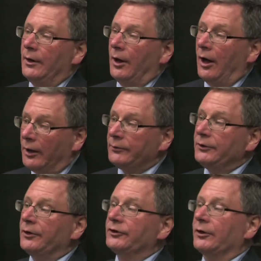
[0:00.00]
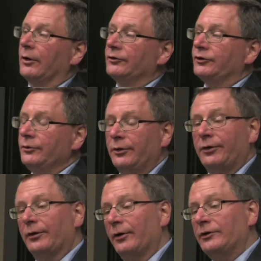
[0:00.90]
100 years ago,
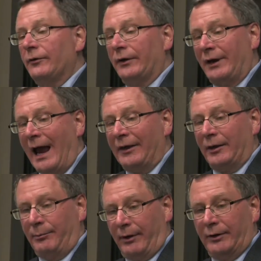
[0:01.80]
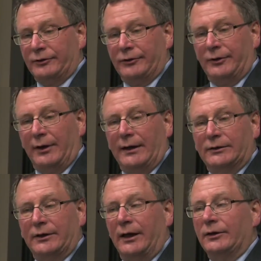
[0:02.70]
2/3 of the Catholic parishes in the United
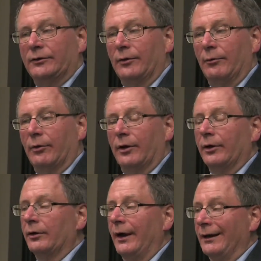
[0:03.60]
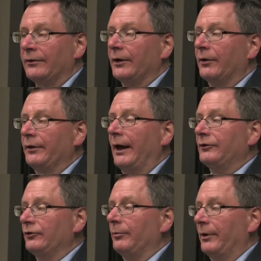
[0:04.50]
States were ethnic or
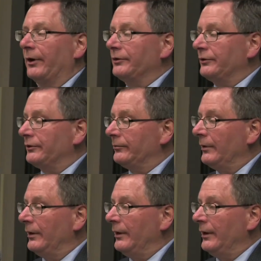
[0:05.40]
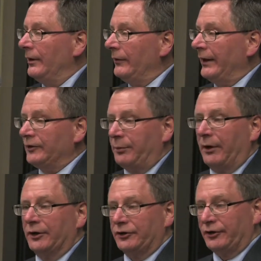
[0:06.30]
national parishes. That is,
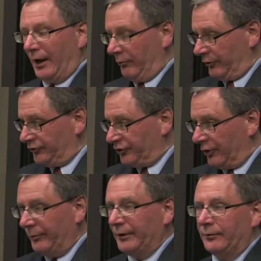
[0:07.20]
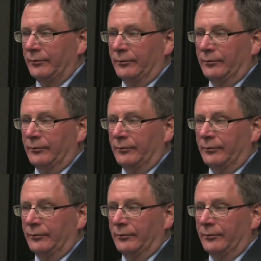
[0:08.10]
parishes that were German,